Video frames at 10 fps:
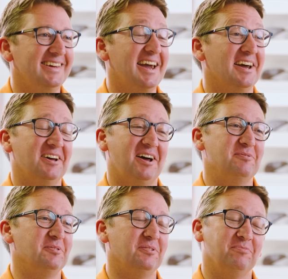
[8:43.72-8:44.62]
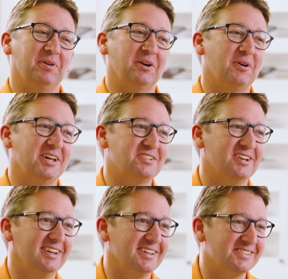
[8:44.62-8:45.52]
Yeah, big
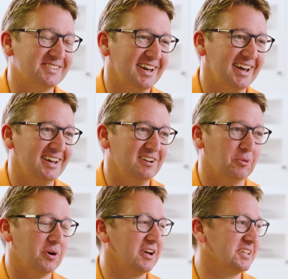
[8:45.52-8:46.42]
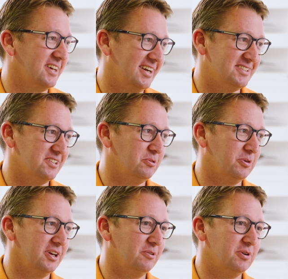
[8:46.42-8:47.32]
question. It's we're excited.
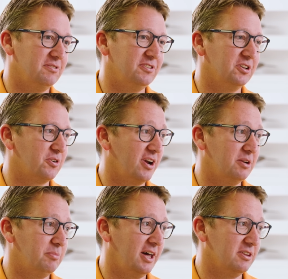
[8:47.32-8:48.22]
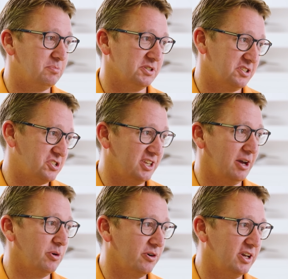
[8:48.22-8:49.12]
We feel great about the position
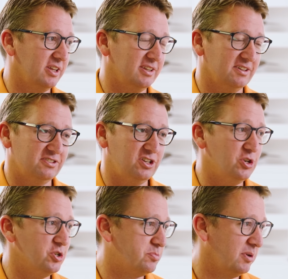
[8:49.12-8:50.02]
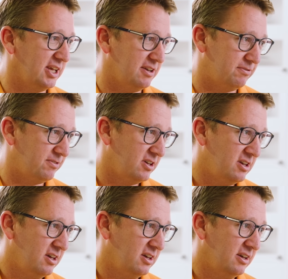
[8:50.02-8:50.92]
that we're in. There's huge belief
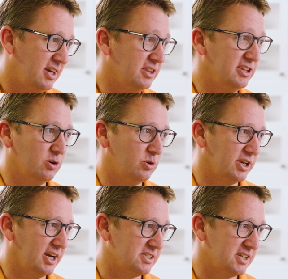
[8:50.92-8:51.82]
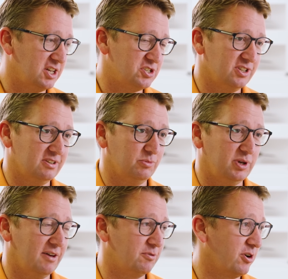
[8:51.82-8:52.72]
in the organization.
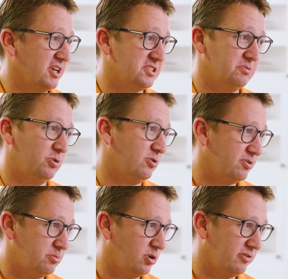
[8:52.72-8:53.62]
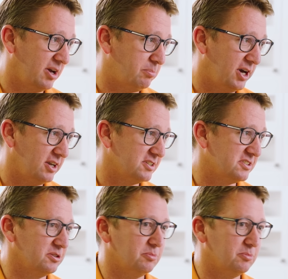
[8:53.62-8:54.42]
We have great support from all of our partners at the